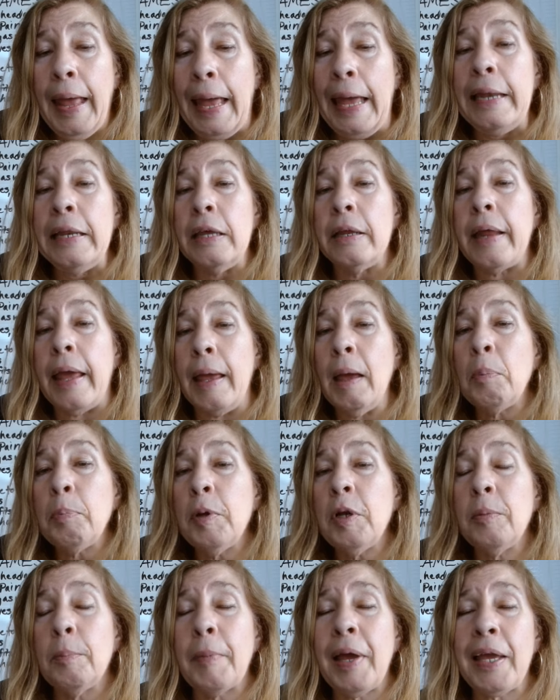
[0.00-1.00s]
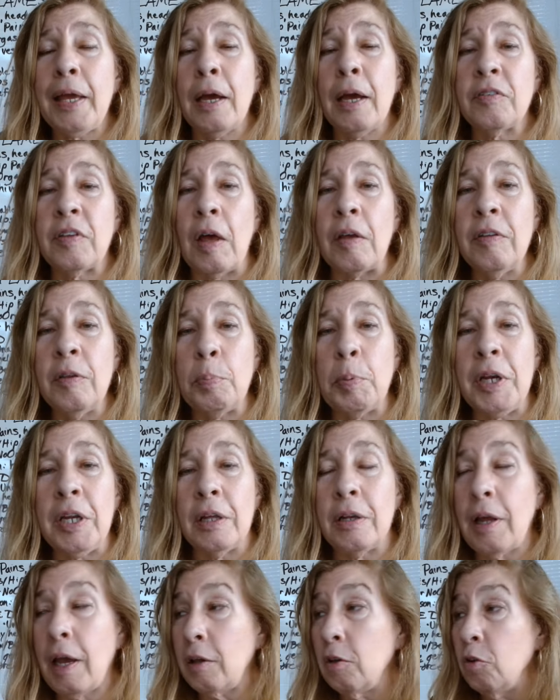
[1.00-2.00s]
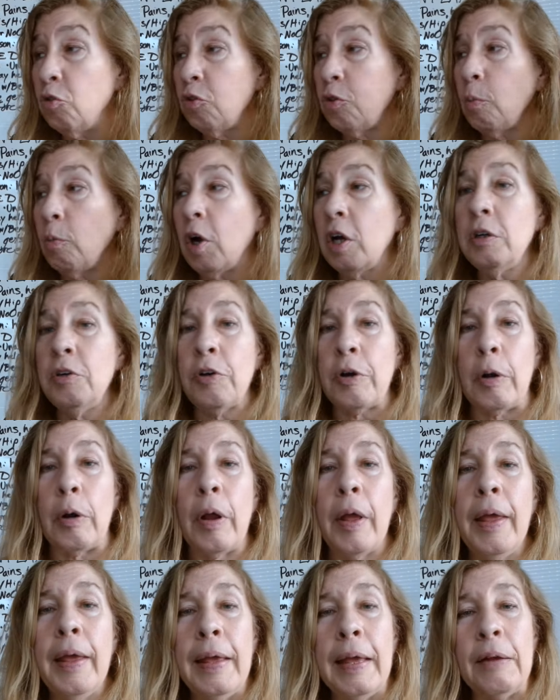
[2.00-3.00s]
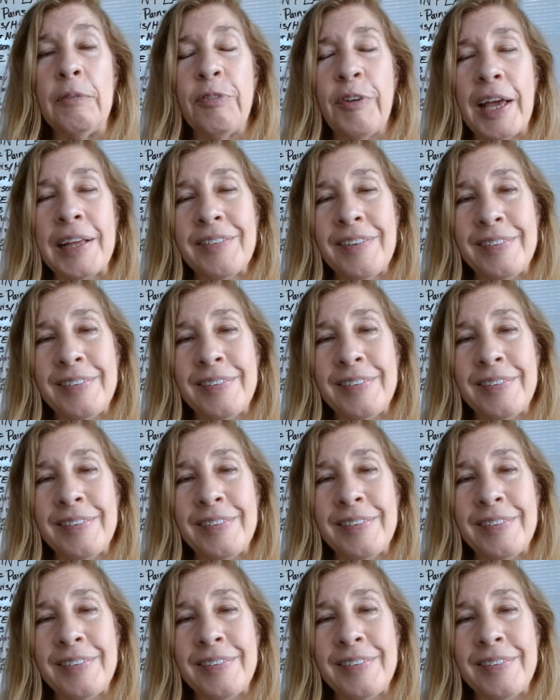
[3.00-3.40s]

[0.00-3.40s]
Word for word: And it happened to my ex husband, and I used to wonder in fact,